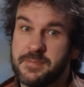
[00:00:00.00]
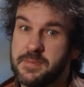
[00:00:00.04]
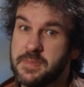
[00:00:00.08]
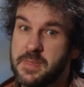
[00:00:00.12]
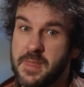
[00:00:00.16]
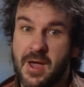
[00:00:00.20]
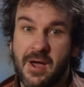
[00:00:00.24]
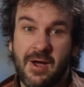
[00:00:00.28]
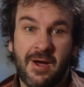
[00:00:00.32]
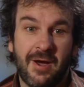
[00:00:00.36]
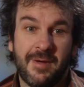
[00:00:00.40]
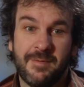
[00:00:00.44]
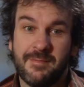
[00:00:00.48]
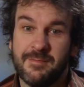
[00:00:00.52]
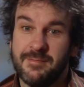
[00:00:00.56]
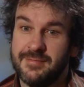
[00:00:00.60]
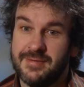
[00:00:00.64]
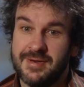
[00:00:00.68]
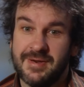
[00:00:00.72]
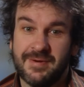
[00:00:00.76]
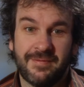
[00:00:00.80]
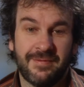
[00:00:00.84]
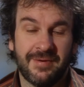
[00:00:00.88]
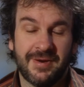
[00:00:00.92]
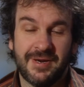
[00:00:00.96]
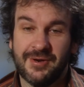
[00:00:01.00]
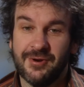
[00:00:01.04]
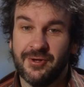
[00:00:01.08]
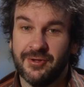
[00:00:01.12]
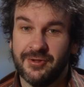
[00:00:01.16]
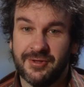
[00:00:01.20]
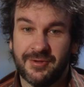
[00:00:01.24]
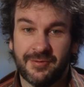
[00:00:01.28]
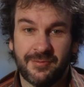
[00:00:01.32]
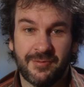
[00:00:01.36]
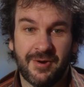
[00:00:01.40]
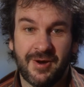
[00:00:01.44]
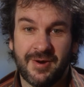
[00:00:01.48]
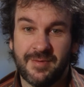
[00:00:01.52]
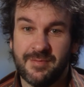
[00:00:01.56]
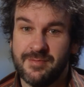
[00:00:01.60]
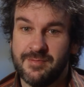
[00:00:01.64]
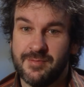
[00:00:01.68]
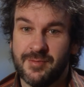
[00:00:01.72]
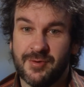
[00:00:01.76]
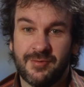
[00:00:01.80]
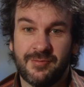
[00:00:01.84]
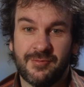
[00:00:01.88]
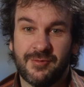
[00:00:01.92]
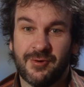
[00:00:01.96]
definitely not the right
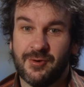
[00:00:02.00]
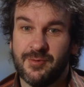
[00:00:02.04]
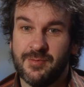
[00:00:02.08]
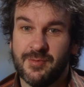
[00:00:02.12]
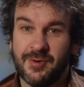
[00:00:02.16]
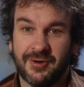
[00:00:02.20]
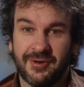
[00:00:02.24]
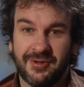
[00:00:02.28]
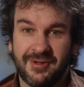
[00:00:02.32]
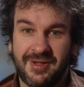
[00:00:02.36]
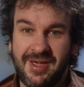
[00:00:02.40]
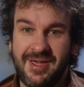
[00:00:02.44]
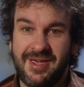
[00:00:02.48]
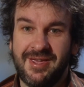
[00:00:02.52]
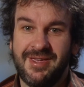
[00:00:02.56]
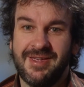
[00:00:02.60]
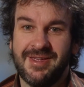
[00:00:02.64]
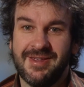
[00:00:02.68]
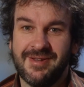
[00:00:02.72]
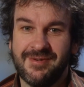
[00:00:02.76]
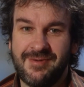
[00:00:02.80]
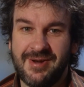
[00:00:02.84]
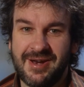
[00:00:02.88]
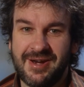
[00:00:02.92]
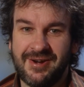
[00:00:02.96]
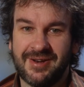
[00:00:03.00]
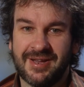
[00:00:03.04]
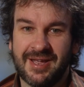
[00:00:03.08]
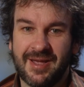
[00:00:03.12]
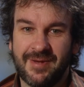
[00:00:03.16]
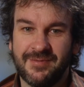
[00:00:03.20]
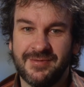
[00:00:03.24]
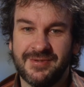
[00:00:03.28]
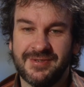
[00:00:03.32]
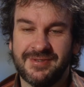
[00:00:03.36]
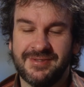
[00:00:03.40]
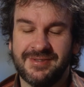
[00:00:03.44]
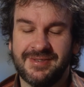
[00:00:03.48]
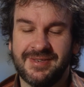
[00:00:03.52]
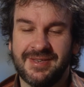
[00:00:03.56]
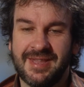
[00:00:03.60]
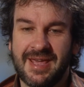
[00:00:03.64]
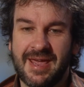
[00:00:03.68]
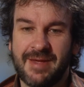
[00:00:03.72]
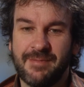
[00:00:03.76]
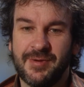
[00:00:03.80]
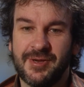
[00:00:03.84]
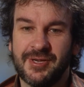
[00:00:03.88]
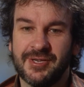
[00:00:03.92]
role model when it comes to that,